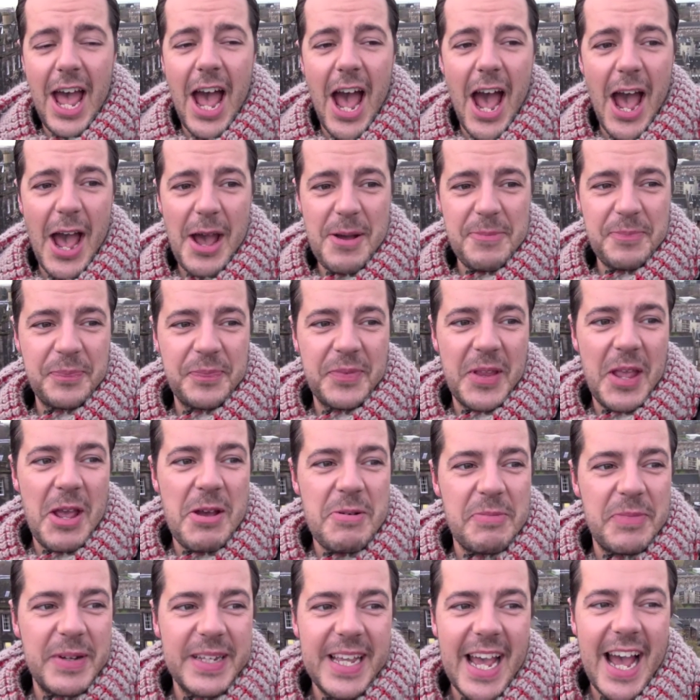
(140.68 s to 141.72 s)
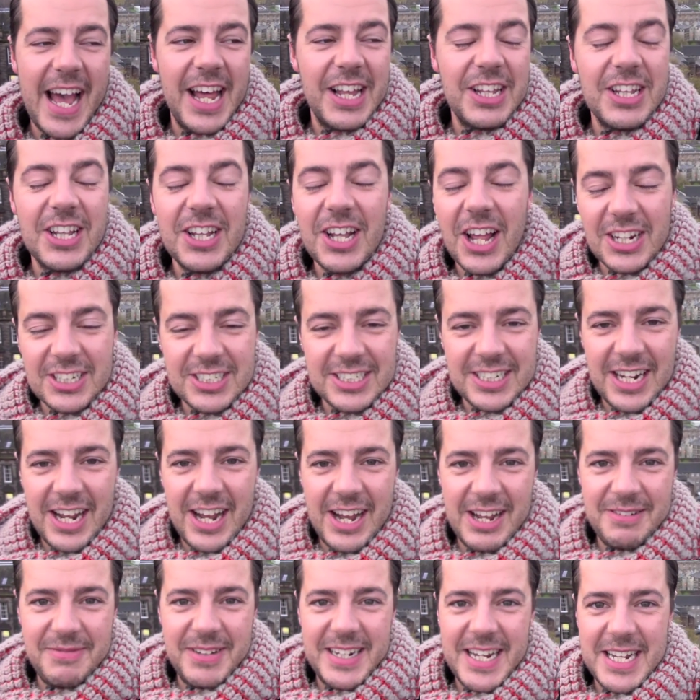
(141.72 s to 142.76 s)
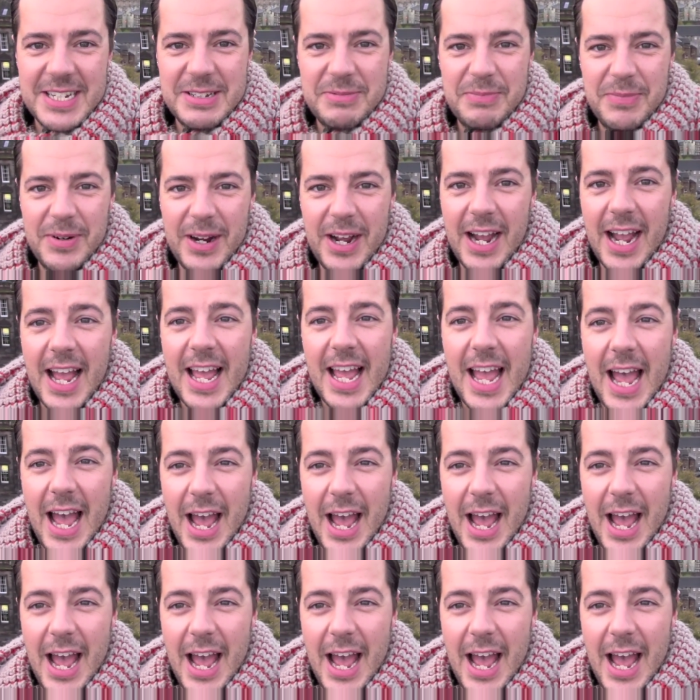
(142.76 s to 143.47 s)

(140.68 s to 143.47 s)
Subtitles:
But yeah, lush time in Edinburgh.